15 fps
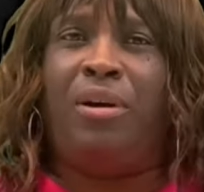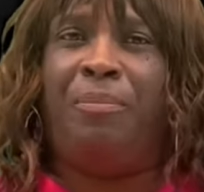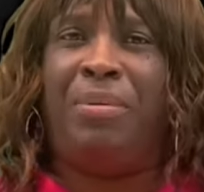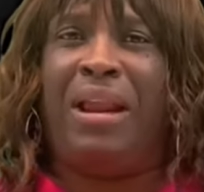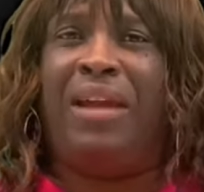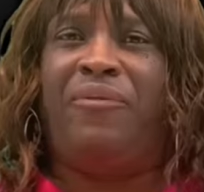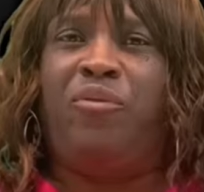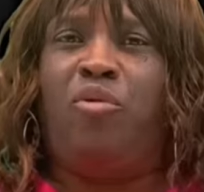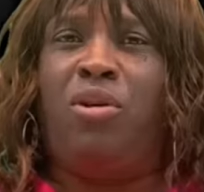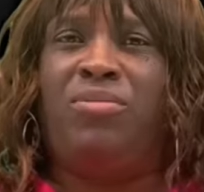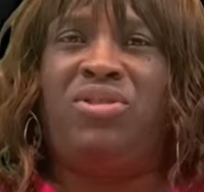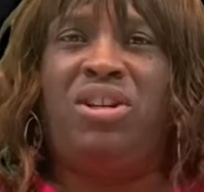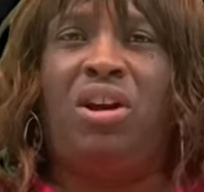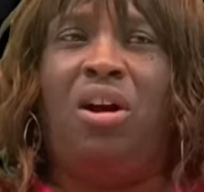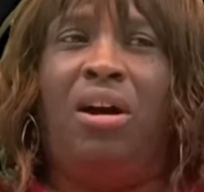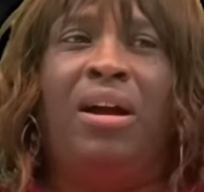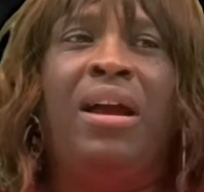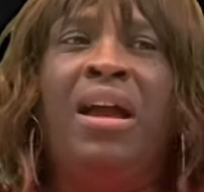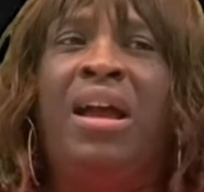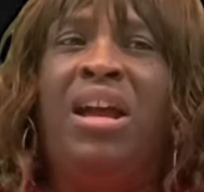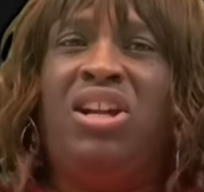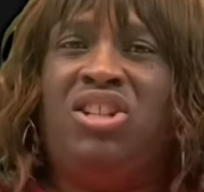platform she on,
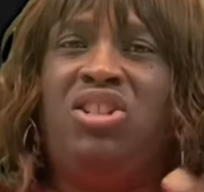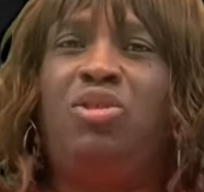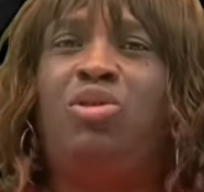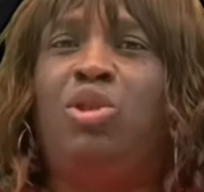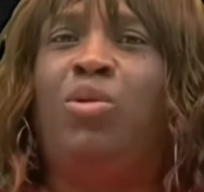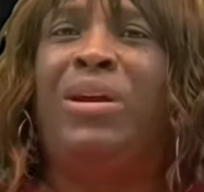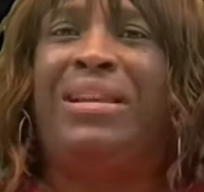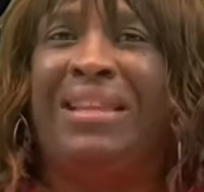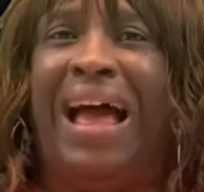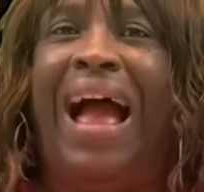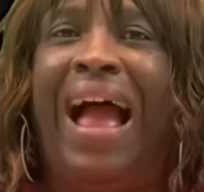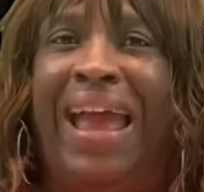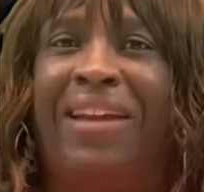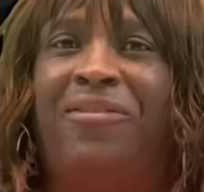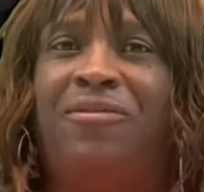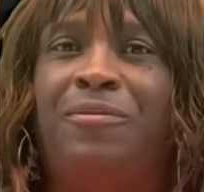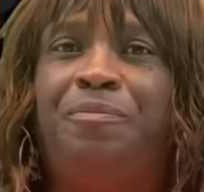and she'll do it live.